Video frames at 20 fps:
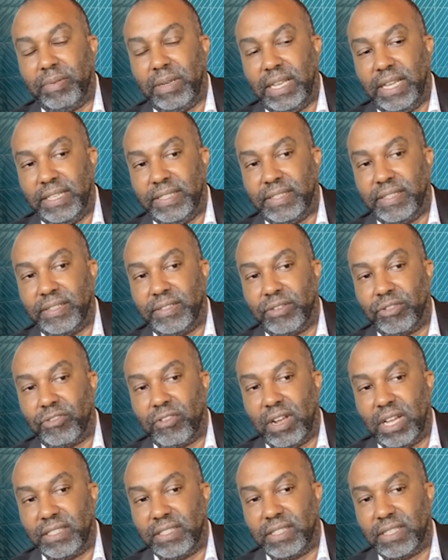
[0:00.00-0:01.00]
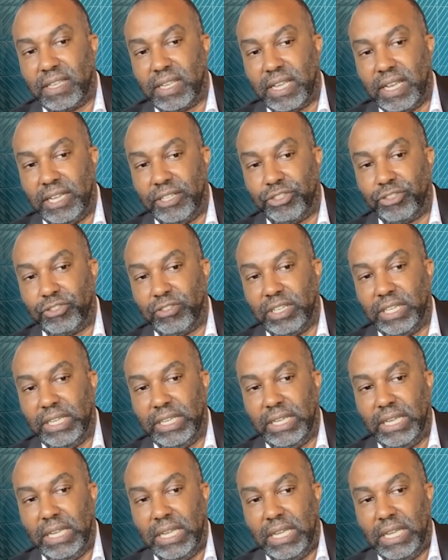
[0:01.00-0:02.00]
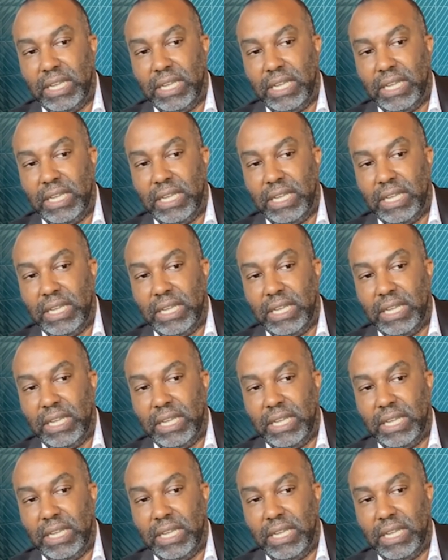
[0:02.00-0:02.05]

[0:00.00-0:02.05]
places across the country,